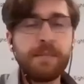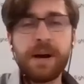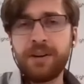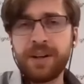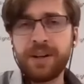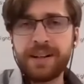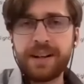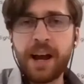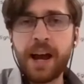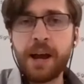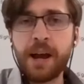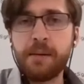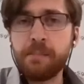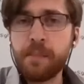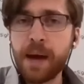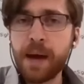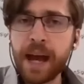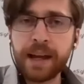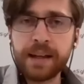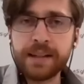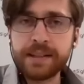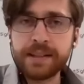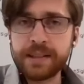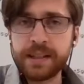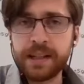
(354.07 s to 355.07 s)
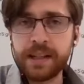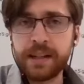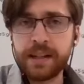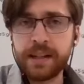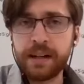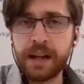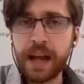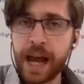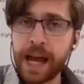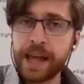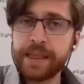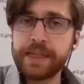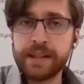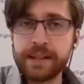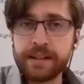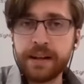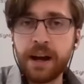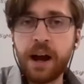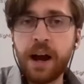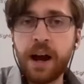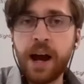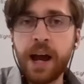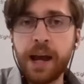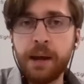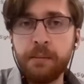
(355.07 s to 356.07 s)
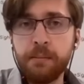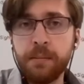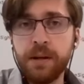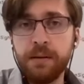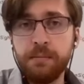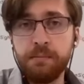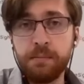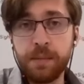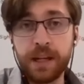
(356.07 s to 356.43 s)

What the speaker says: about in Time magazine at the time